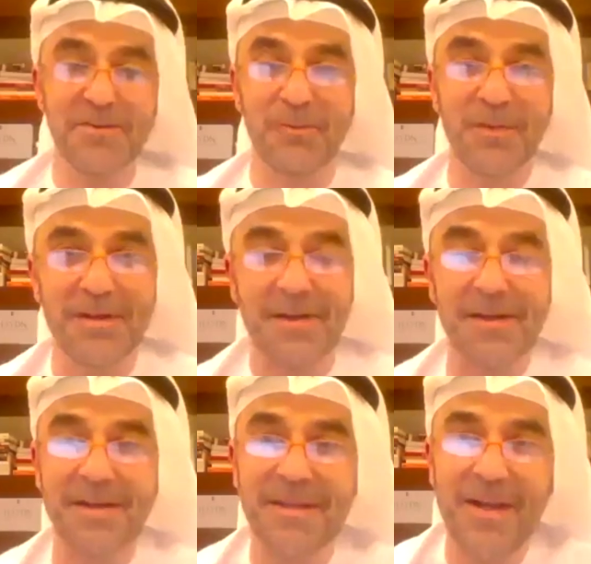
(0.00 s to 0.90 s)
you. Well,
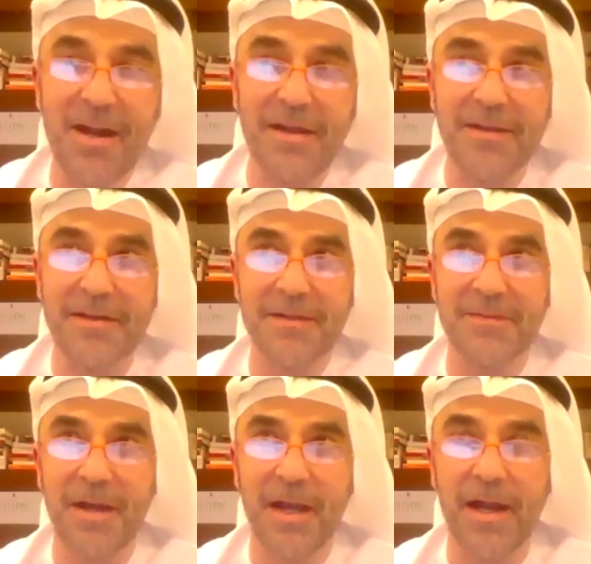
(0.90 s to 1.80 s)

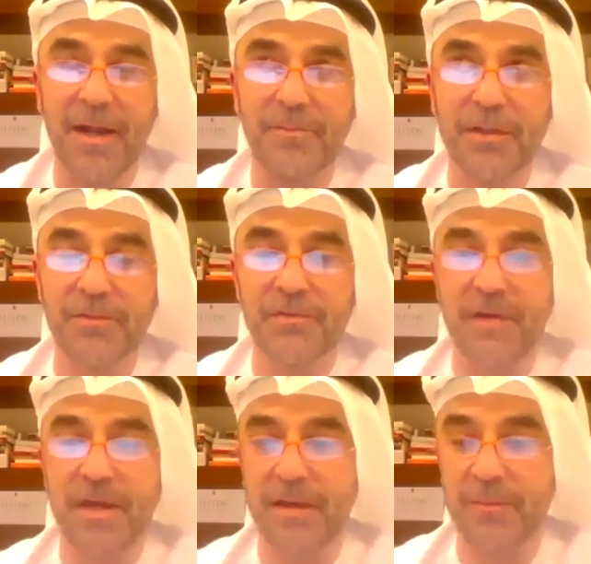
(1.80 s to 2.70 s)
I'm going to
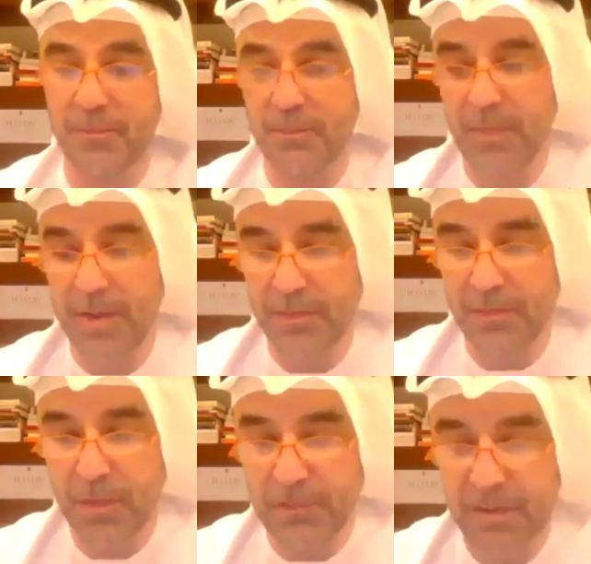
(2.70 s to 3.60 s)
say the
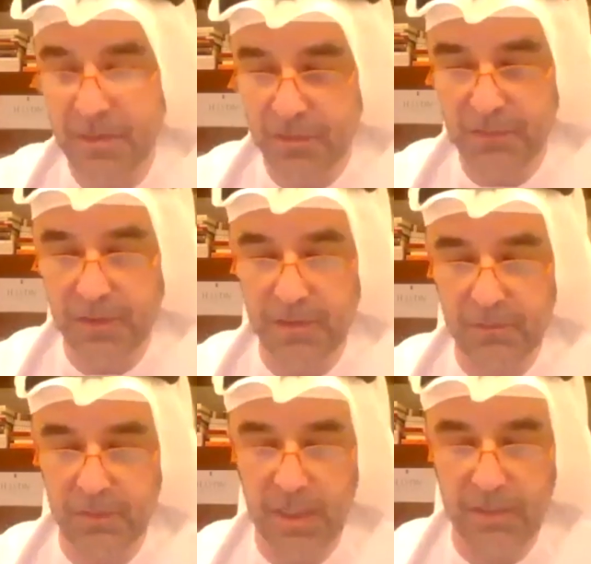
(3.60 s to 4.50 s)
most interesting
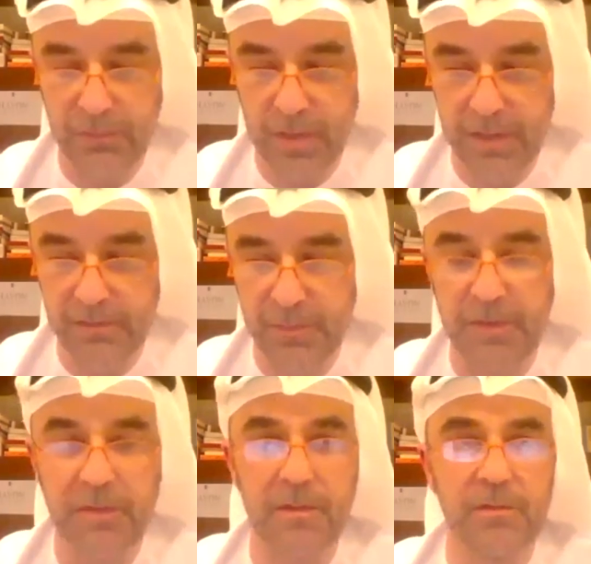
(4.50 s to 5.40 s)
history I've read has
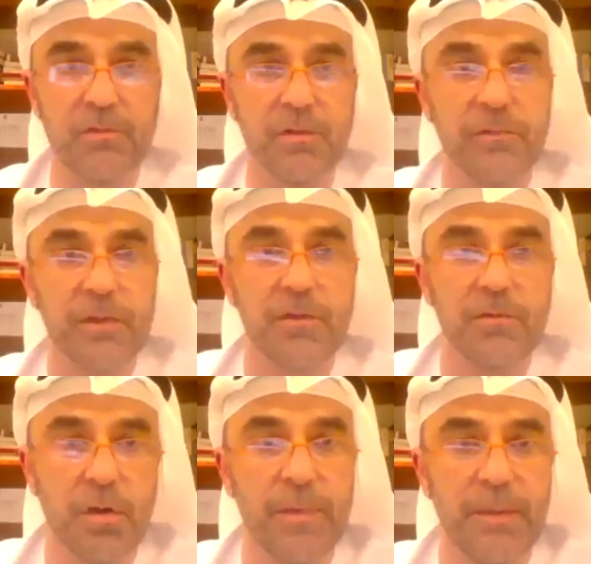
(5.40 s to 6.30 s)
been the history of the
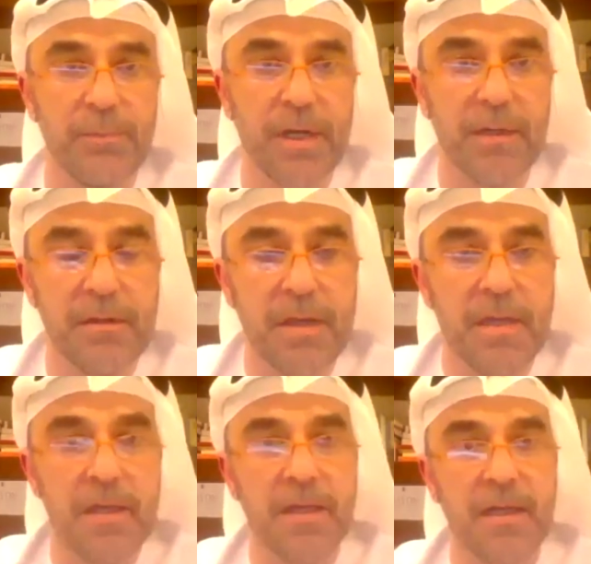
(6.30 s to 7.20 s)
Roman Empire.
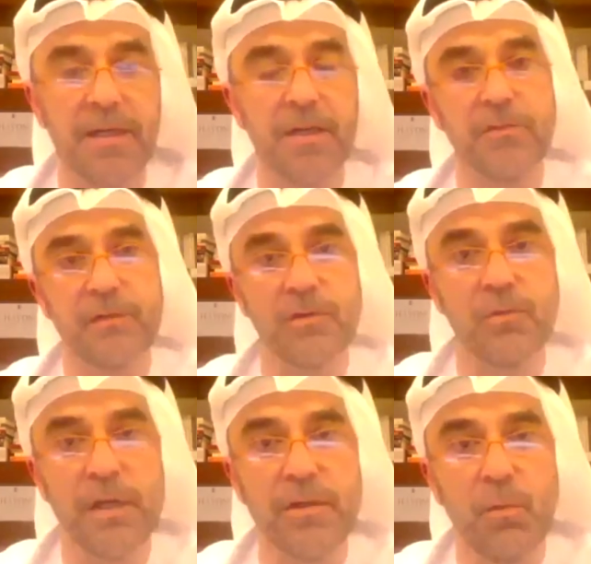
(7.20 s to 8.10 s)
And I used to
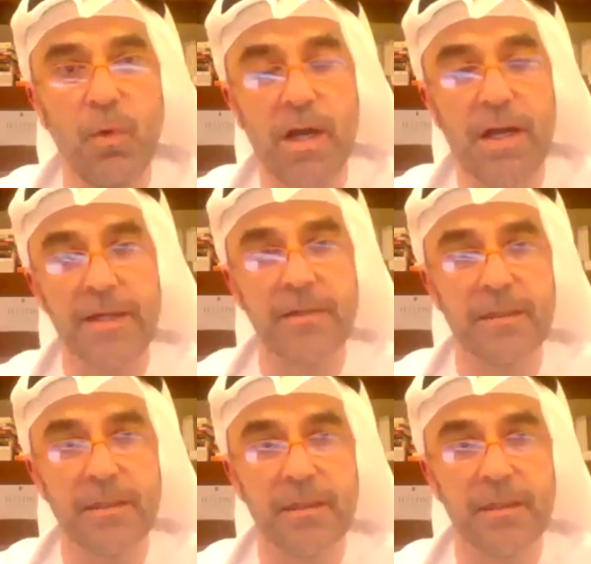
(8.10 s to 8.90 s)
wonder why